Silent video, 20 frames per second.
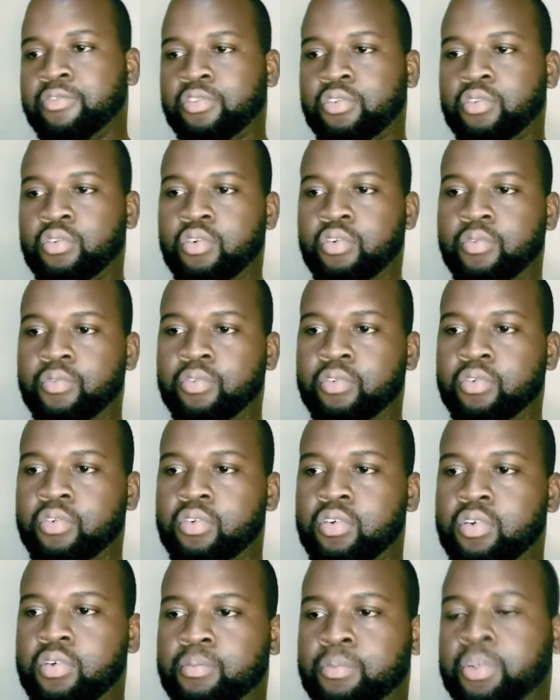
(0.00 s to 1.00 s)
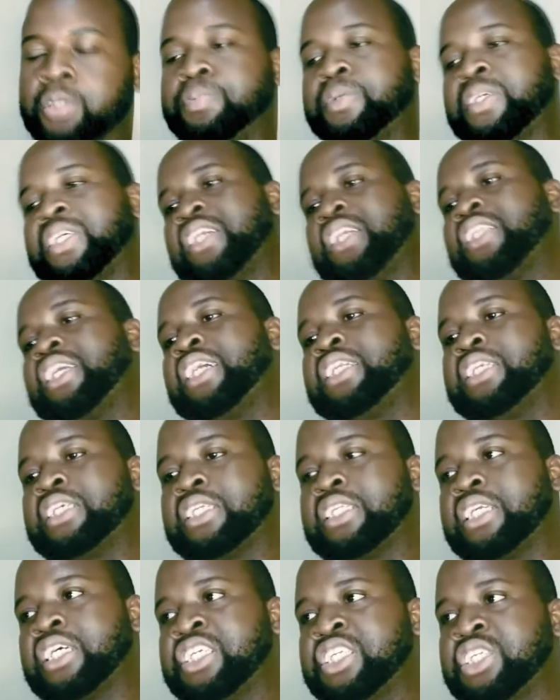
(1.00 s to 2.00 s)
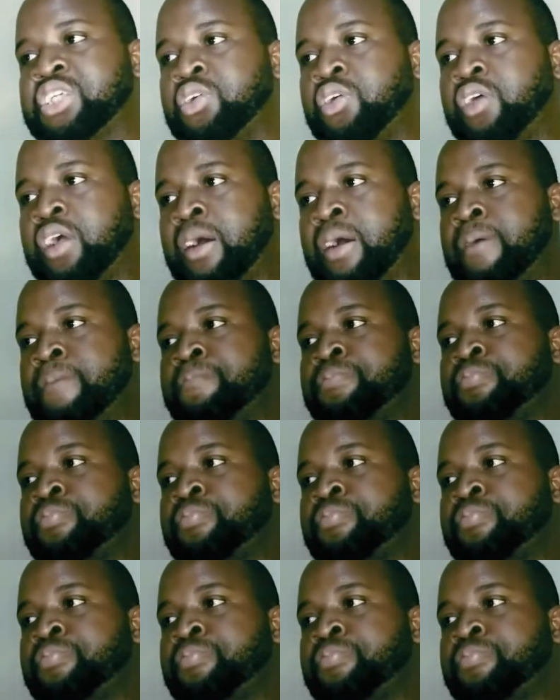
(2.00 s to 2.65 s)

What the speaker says: fungo. More special that is touch stronger.